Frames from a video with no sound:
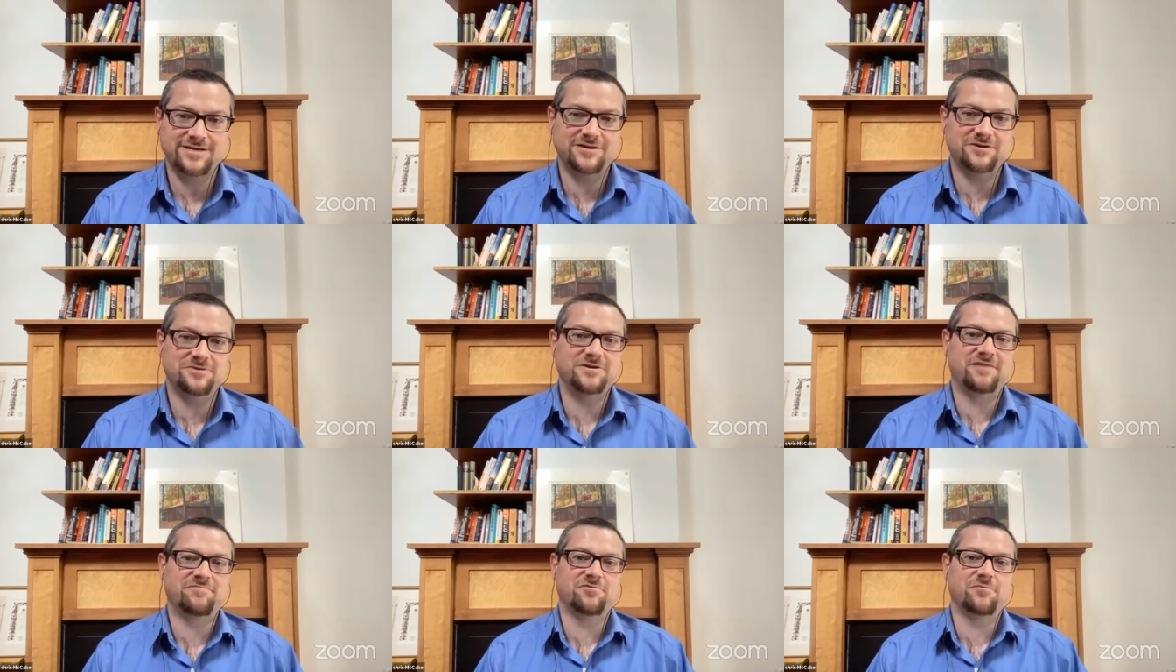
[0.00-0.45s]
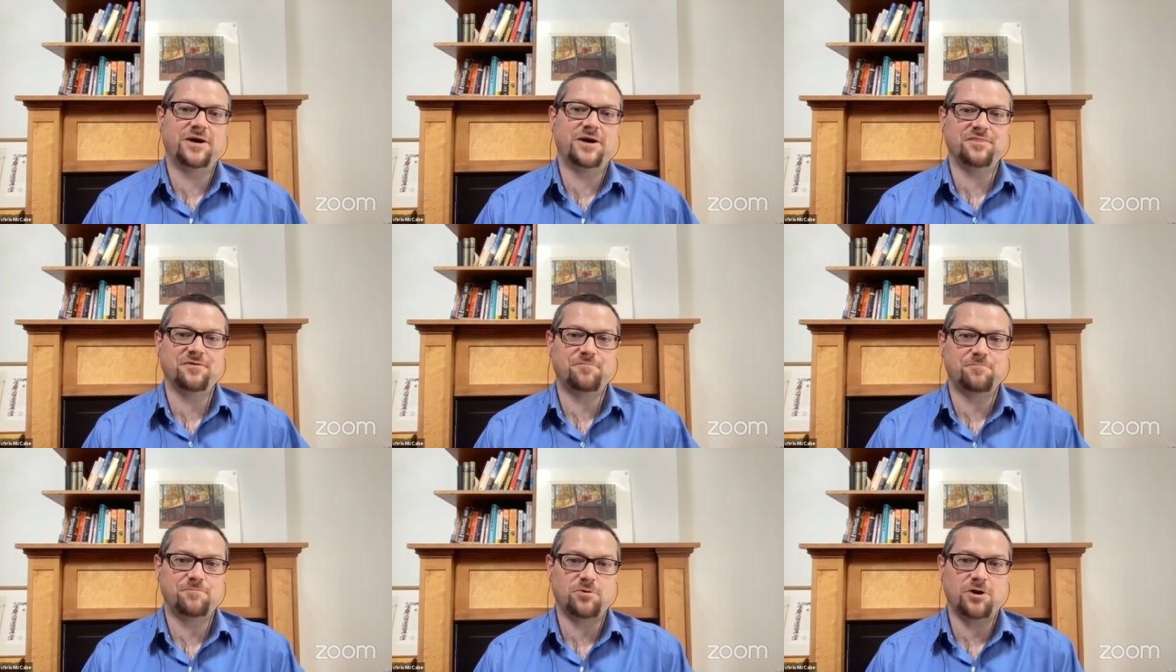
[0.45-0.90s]
You know, never
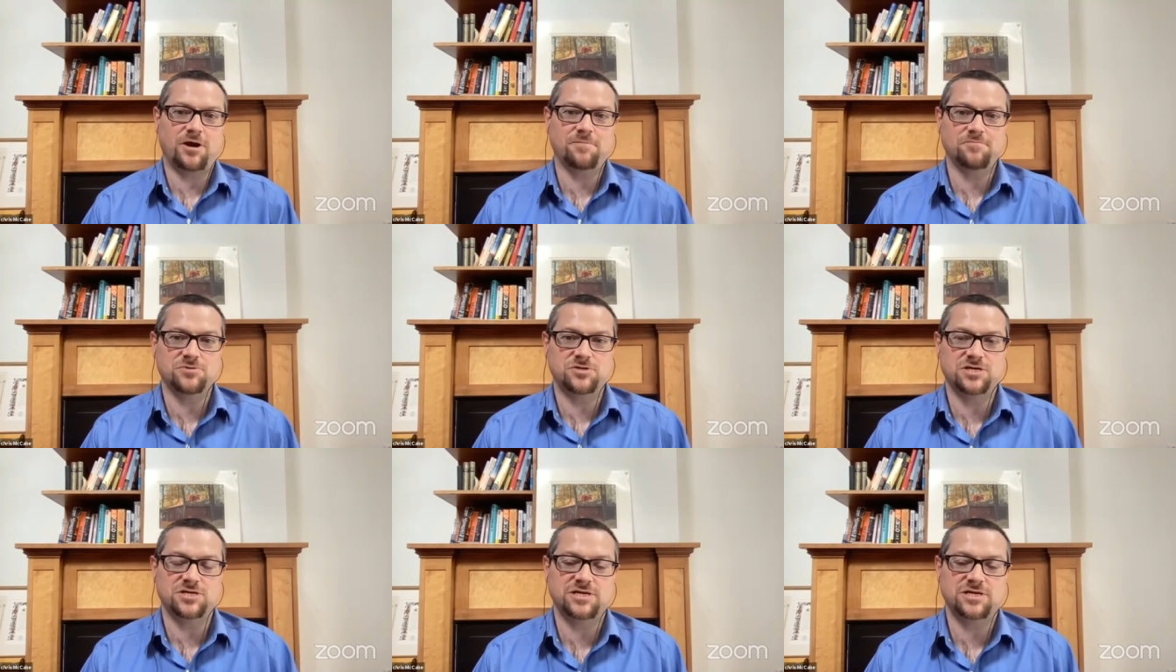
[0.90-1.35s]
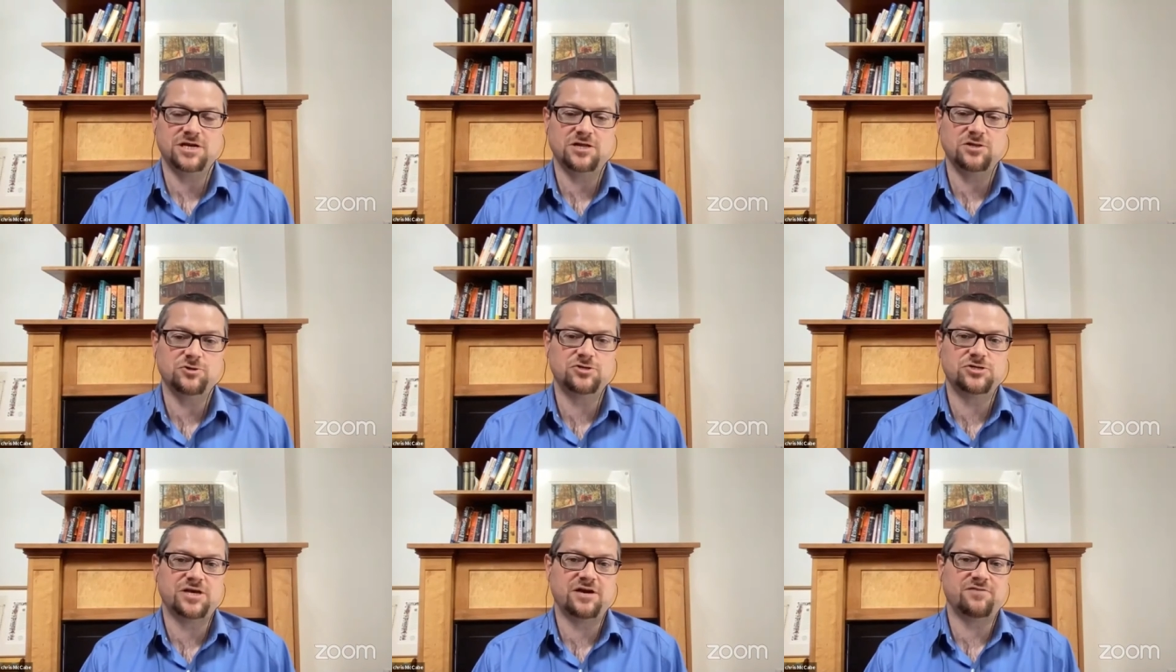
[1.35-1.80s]
mind the problems that
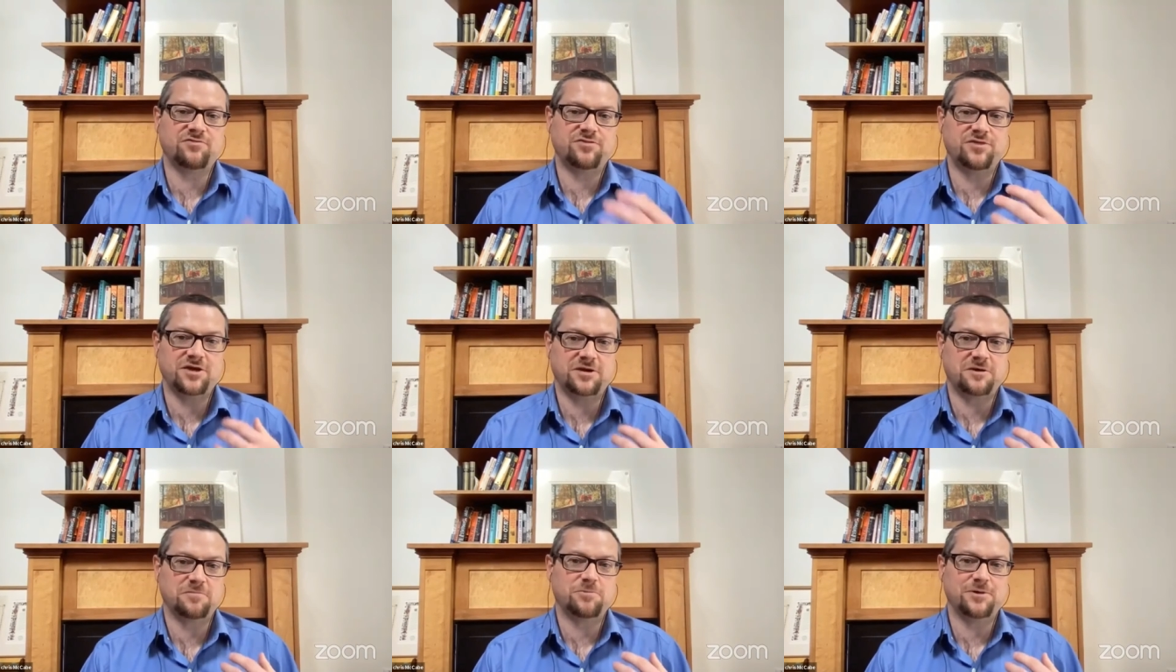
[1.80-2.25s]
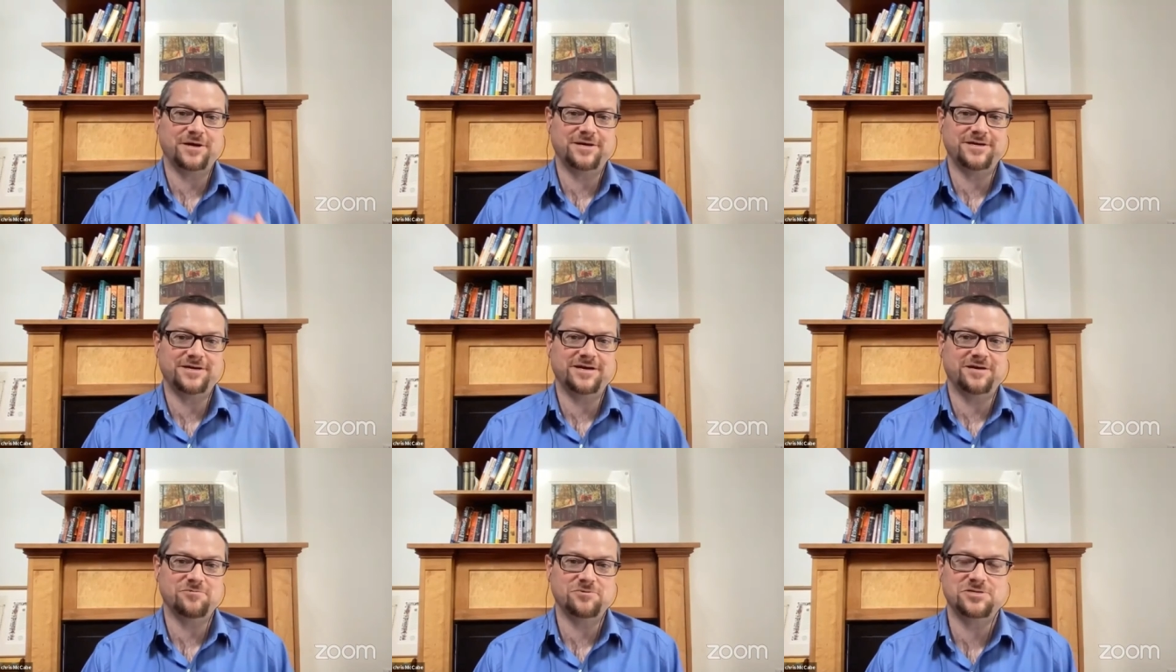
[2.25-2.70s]
sellers have that they
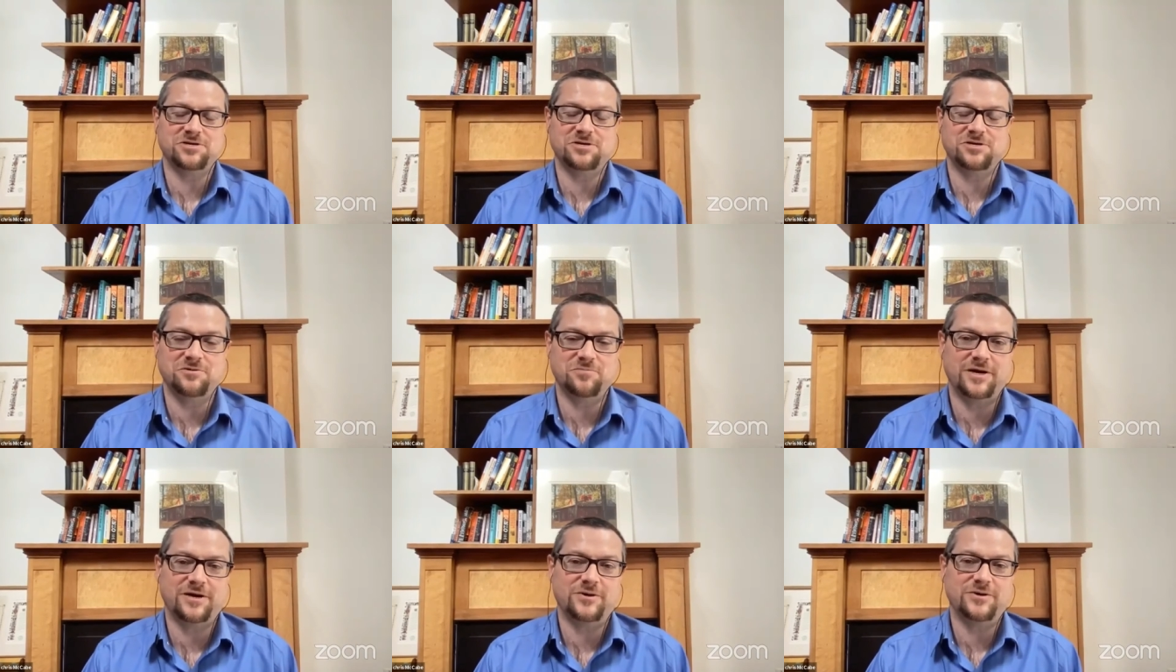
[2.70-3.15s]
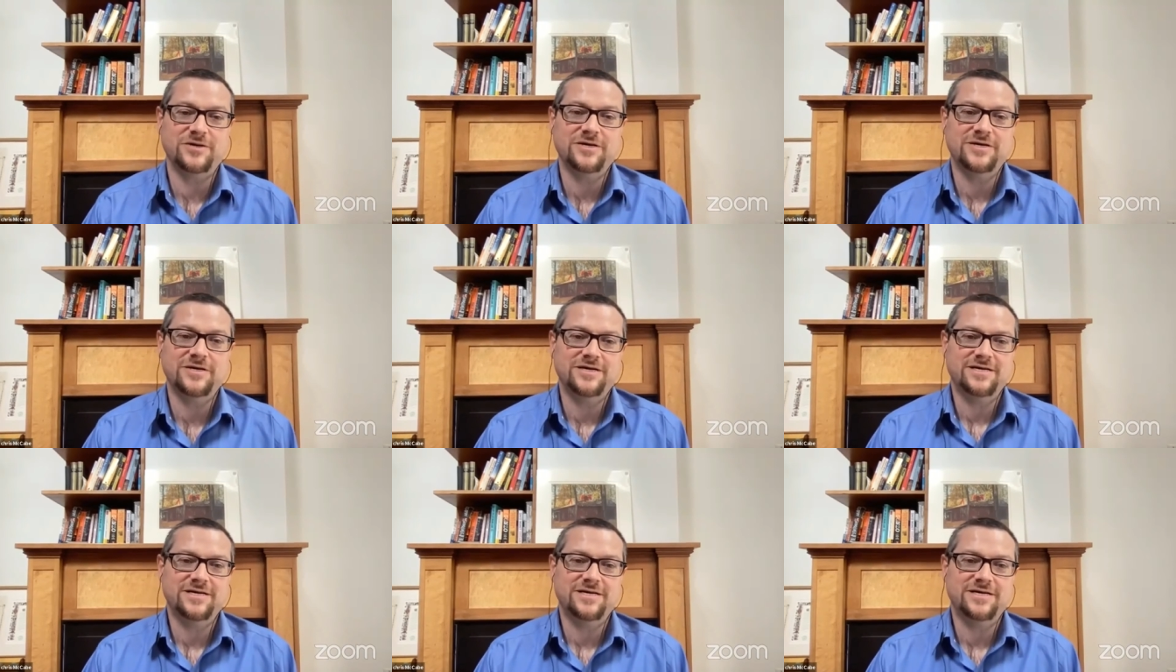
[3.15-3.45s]
complain to Amazon about.